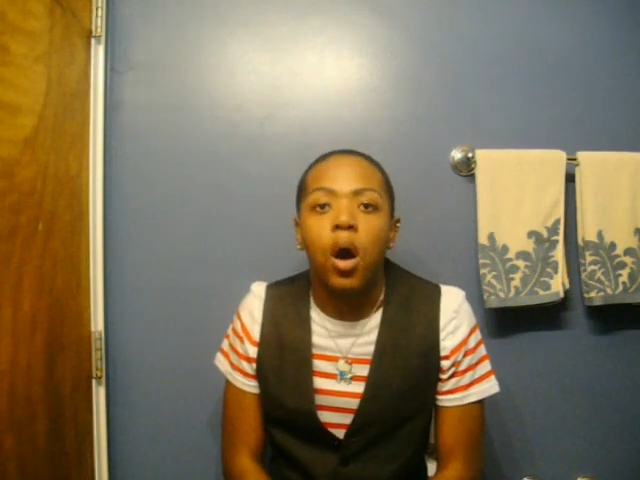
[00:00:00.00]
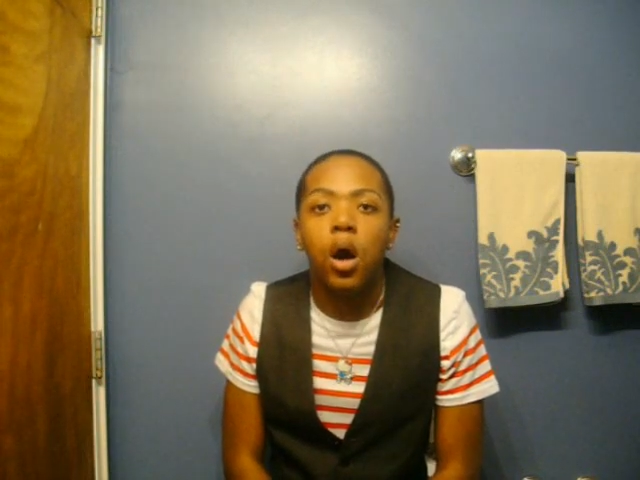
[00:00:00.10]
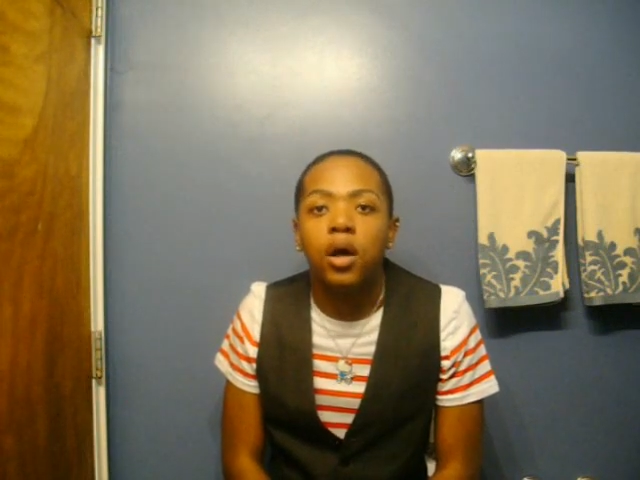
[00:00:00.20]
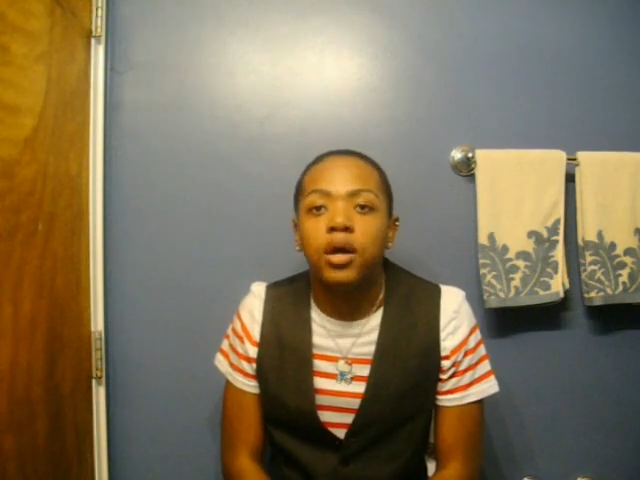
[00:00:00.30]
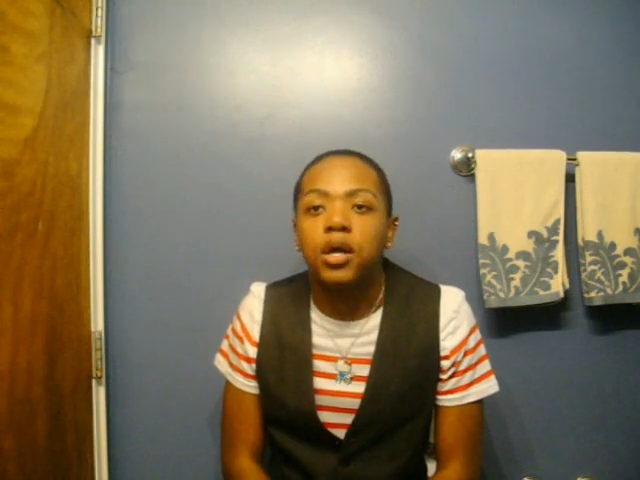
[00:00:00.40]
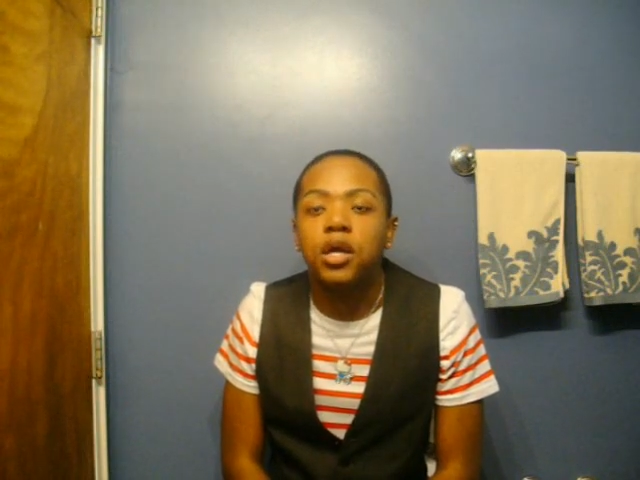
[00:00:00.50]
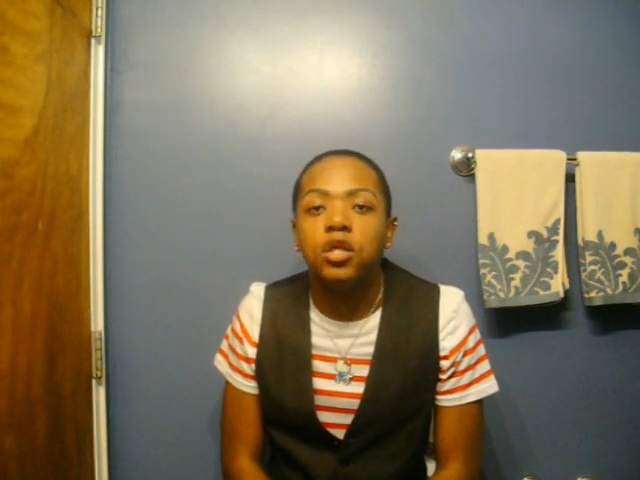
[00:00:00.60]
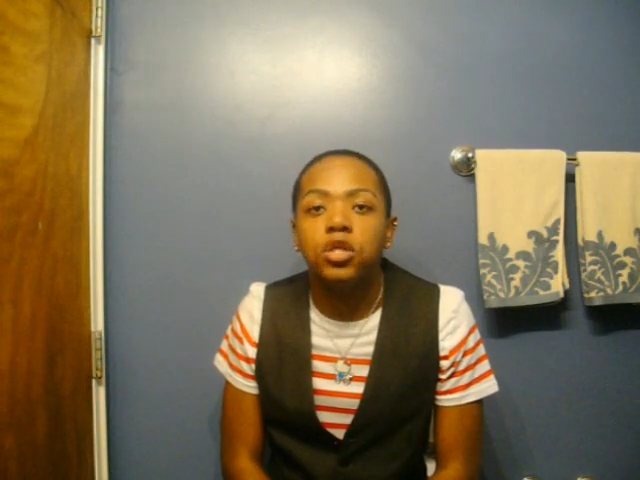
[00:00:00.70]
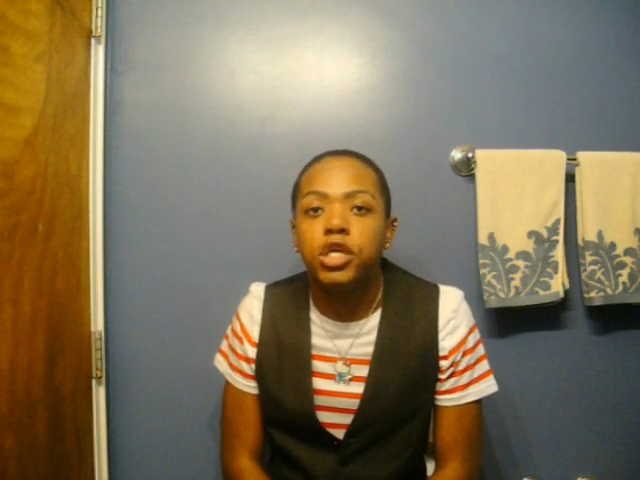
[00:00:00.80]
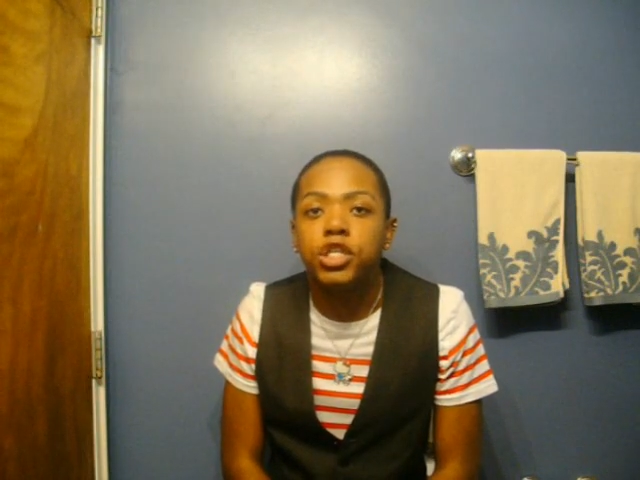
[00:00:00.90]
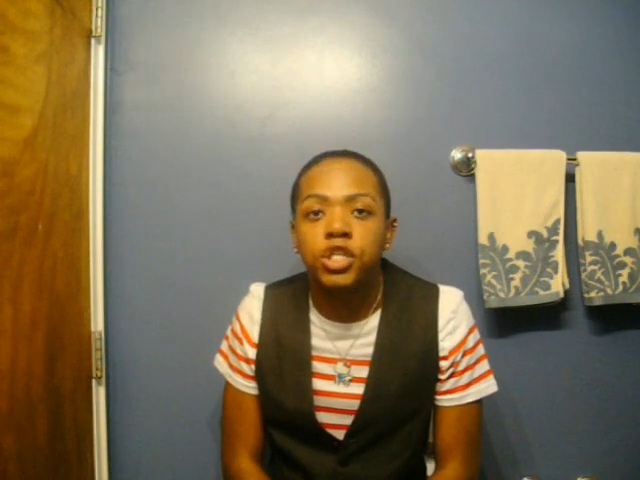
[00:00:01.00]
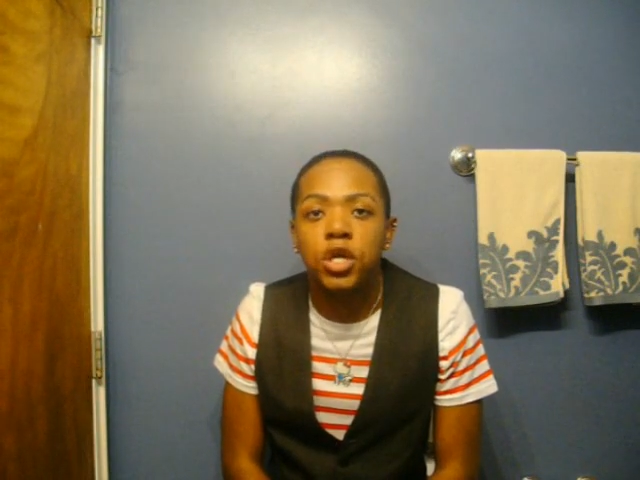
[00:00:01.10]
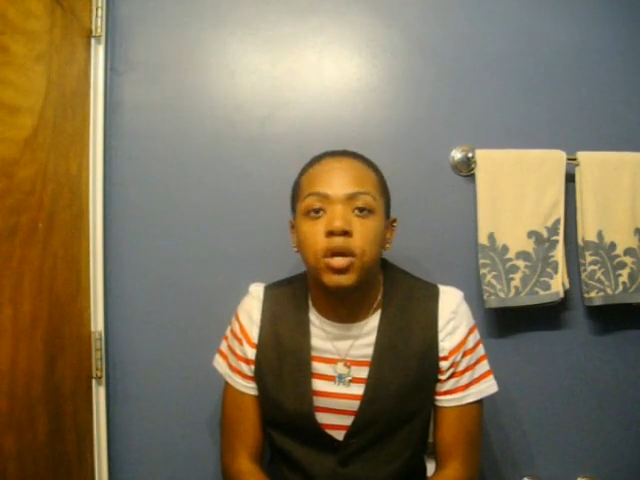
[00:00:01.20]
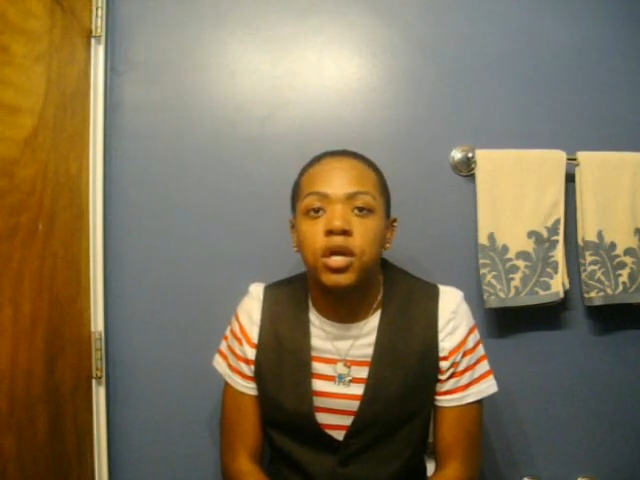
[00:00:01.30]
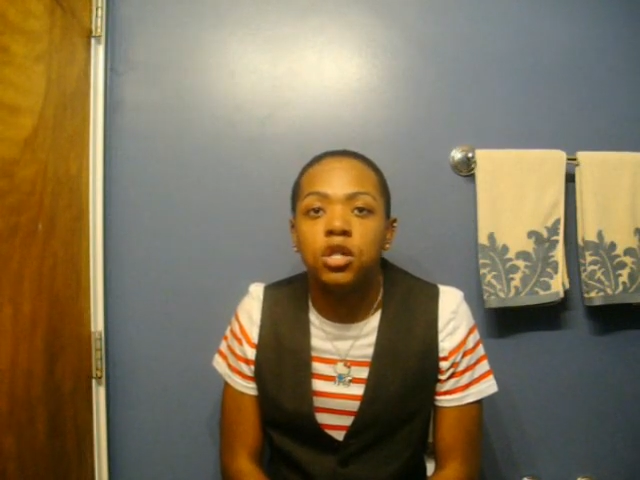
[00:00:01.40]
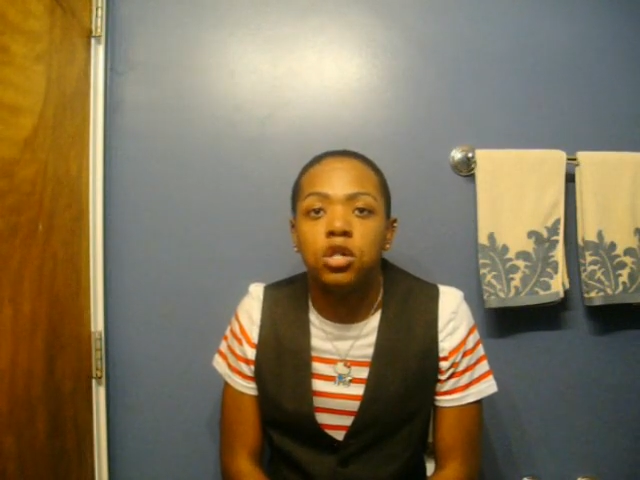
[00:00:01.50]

All conditioner can